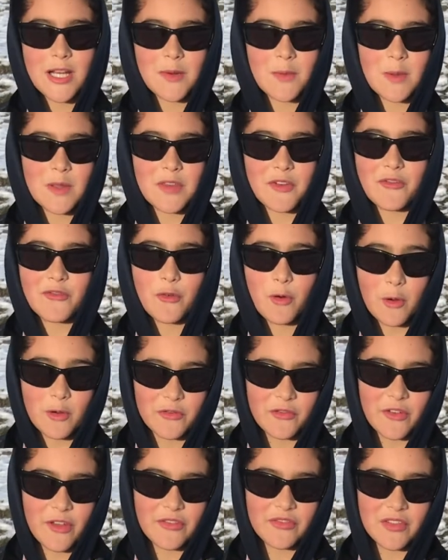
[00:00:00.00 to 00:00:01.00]
it with a
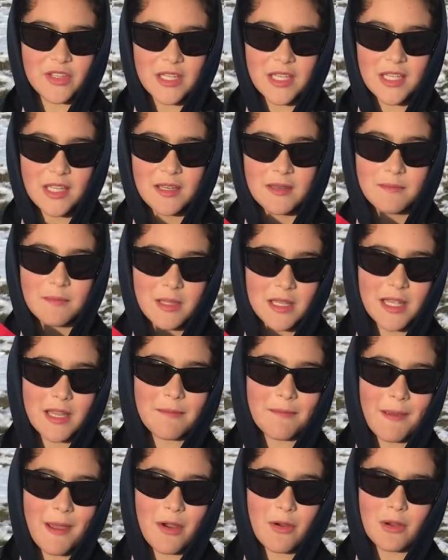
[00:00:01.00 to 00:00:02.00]
450
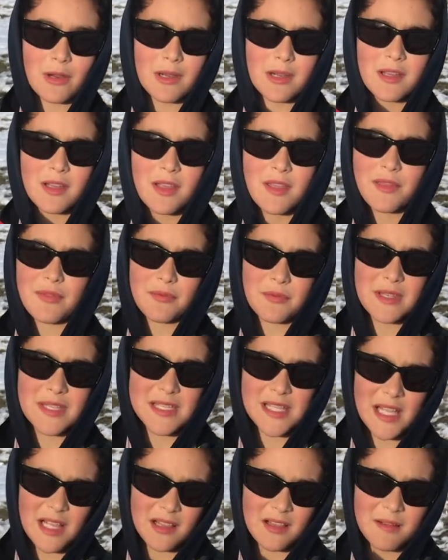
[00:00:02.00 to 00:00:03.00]
milliamp hour
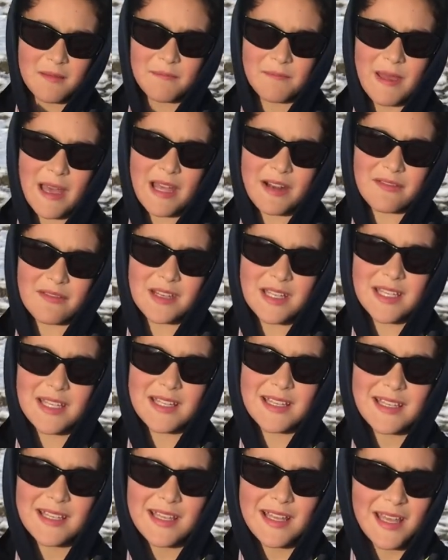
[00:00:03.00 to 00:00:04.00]
3-cell battery.
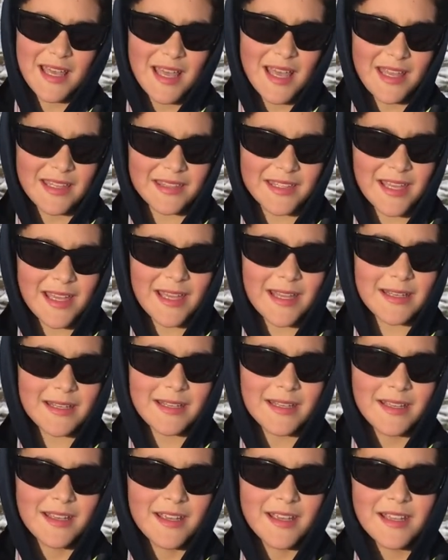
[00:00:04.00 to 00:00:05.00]
And then
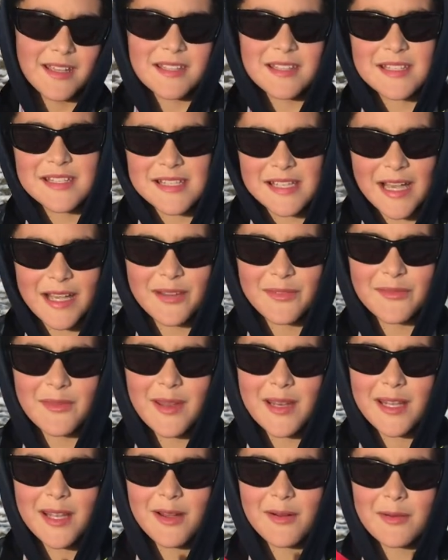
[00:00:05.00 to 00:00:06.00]
in the second
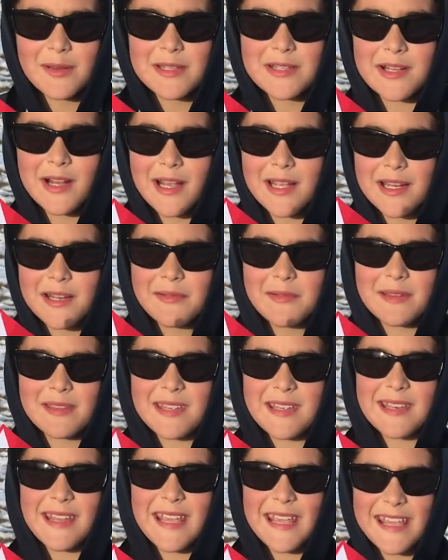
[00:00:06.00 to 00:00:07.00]
video, we tried it with
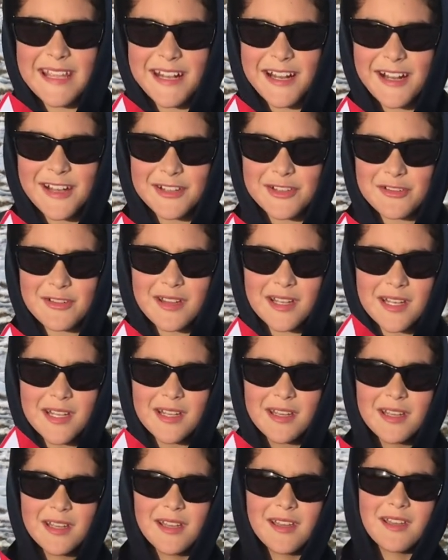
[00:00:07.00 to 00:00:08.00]
an 800
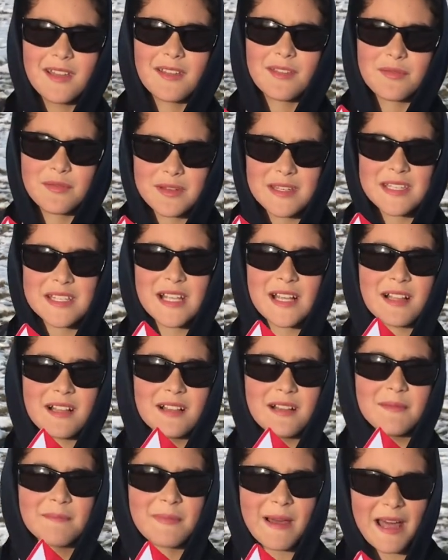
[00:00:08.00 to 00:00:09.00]
3-cell
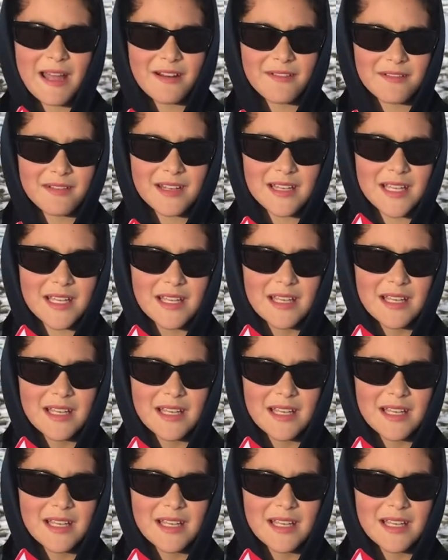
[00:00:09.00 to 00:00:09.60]
battery.